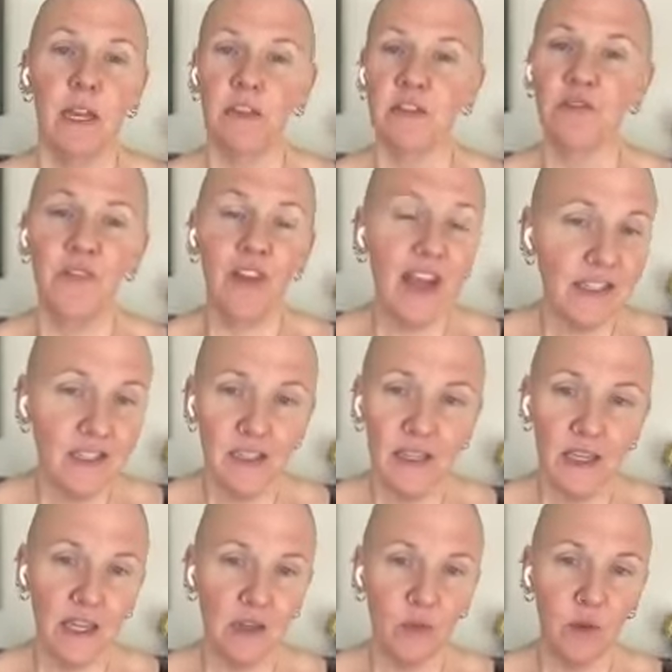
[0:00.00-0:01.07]
And it's
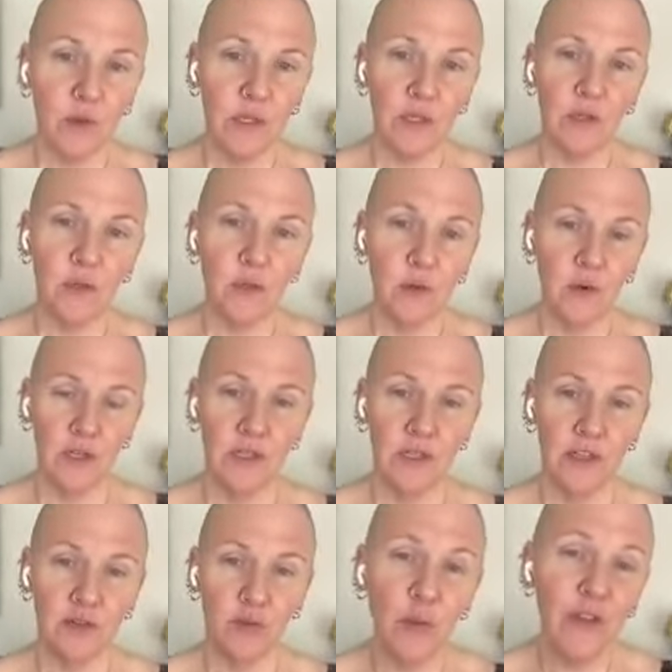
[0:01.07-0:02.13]
fascinating what we do to
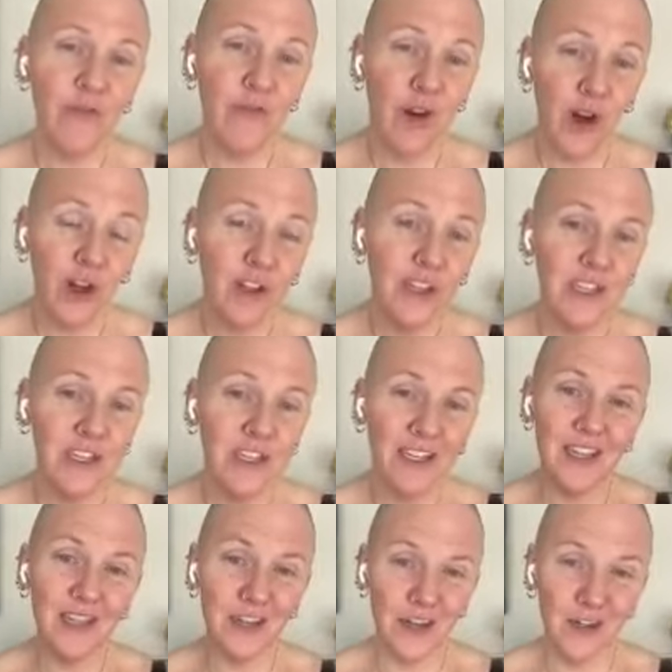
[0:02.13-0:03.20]
ourselves. We
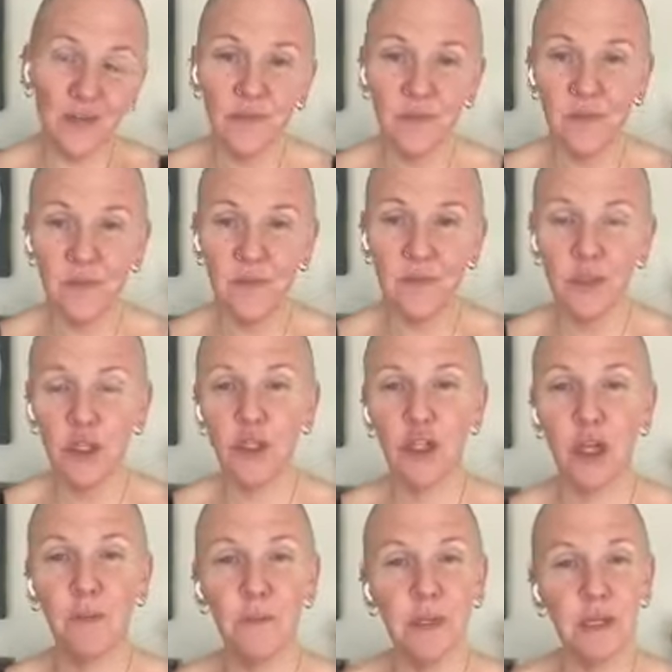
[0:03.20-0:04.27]
volunteer to
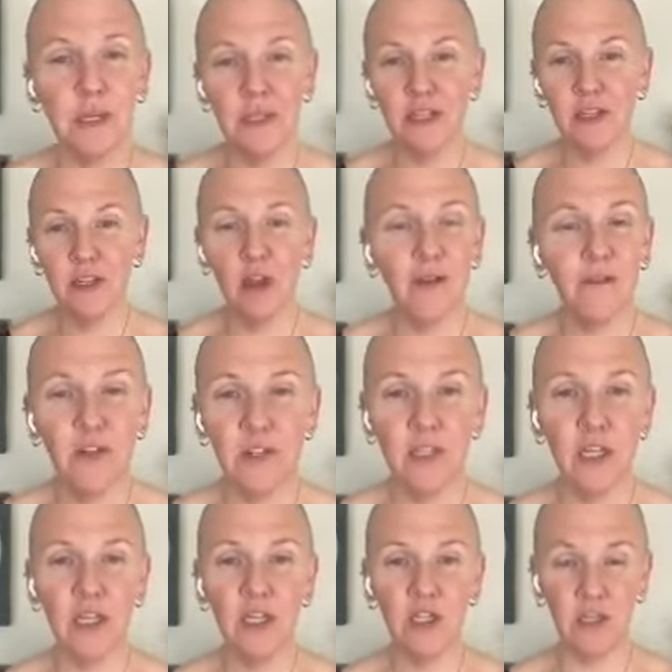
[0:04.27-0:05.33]
jump into these
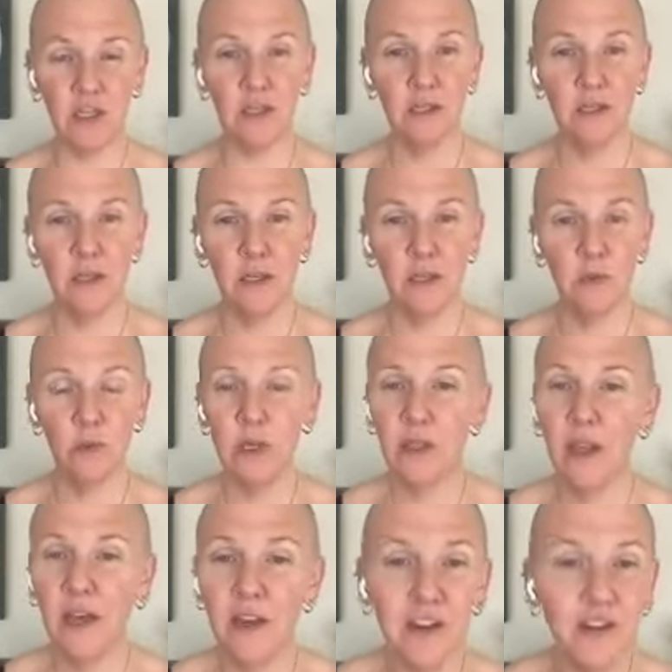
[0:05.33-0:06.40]
conversations.
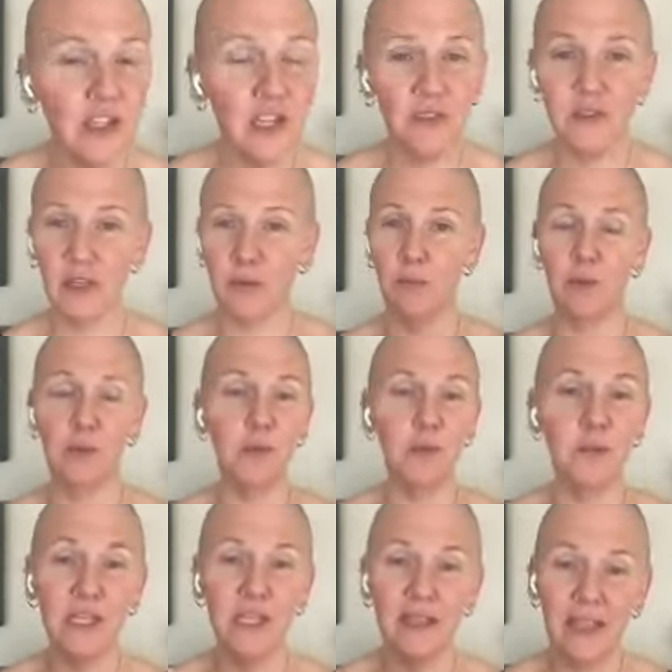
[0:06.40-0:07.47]
We let ourselves get
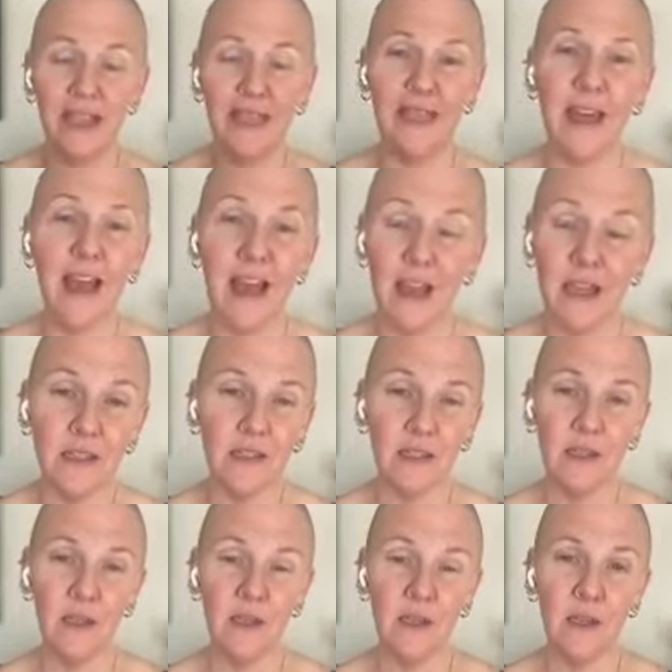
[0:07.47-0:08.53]
pulled in like
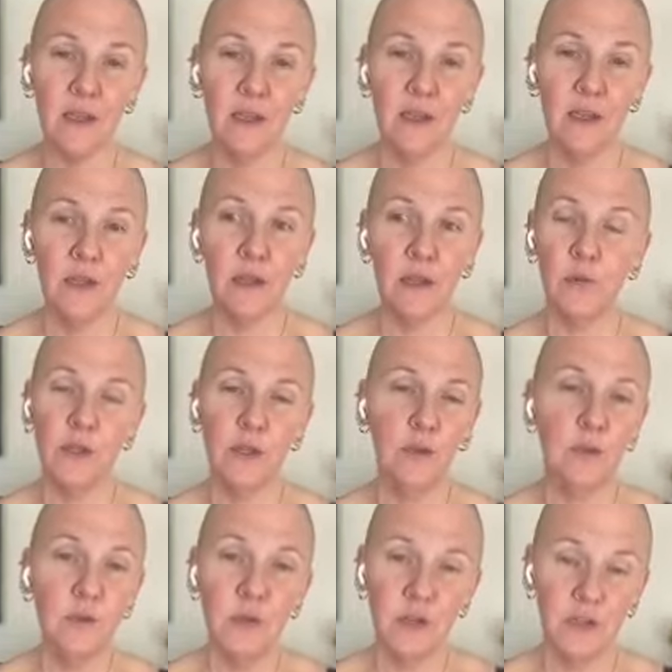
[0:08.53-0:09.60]
that. And we
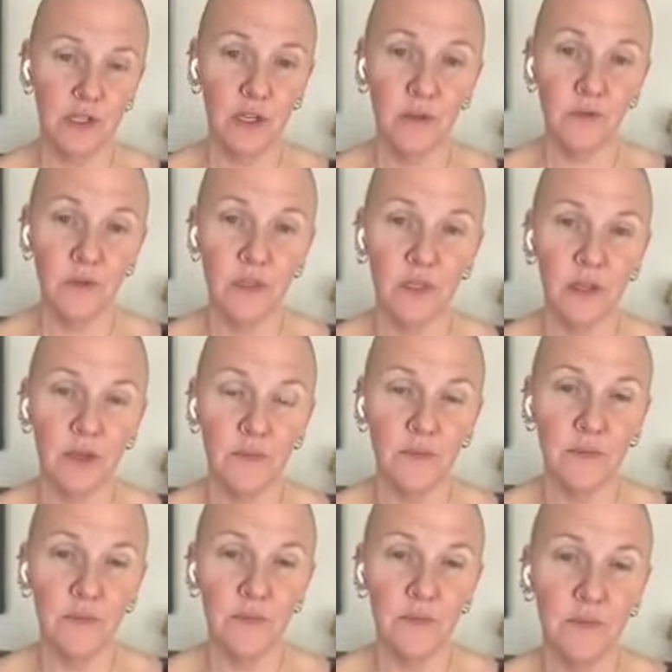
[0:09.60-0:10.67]
lose ourselves to
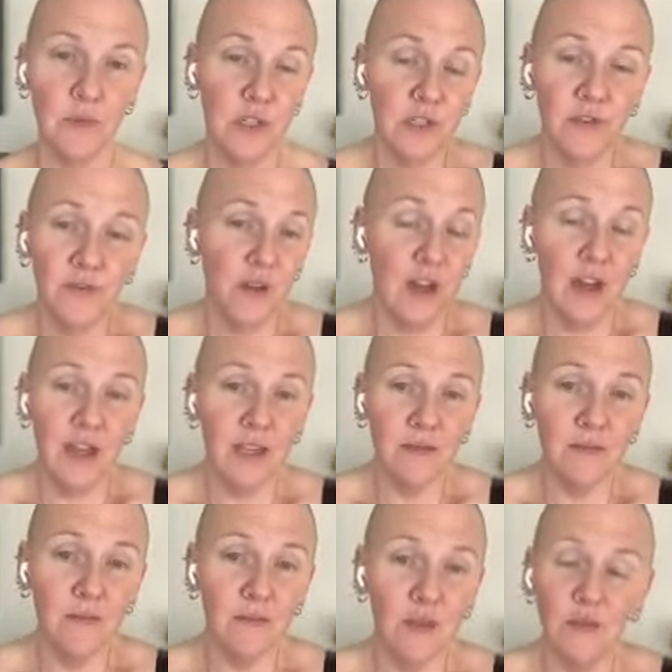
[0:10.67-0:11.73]
them, which is
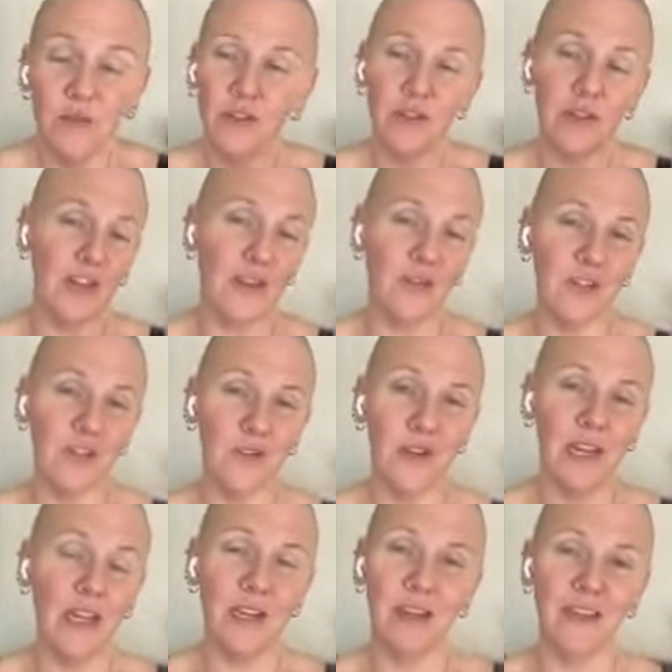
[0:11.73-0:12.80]
fine. Lose yourself. It's a
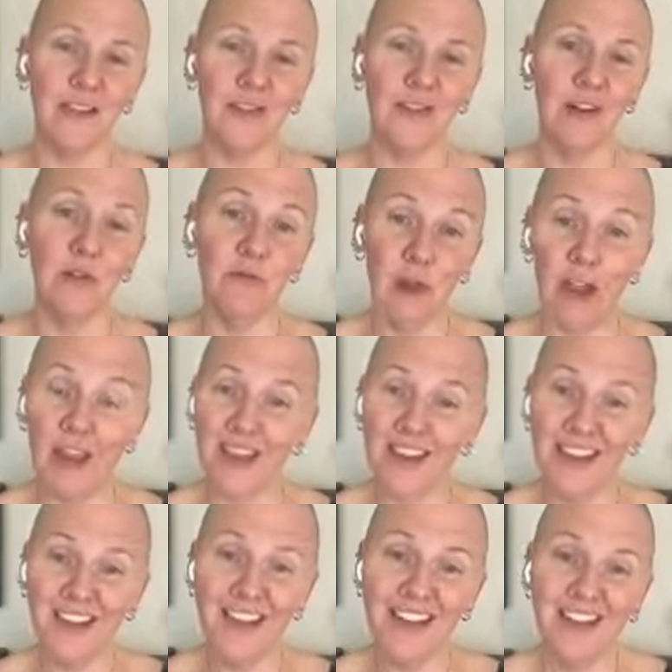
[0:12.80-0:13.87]
great
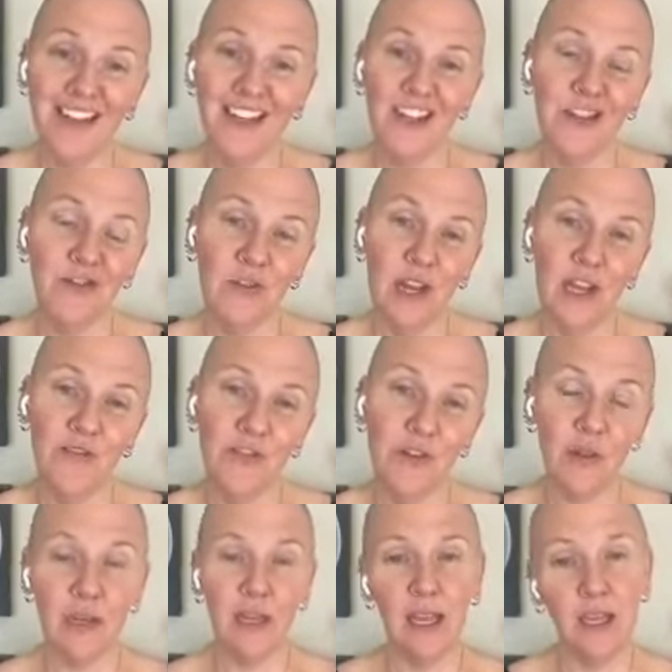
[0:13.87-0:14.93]
ride, right?
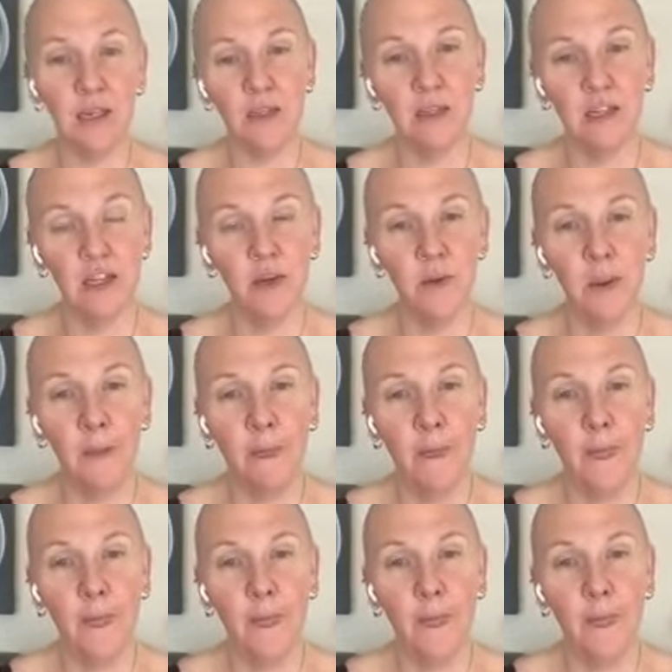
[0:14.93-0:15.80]
If you can handle it.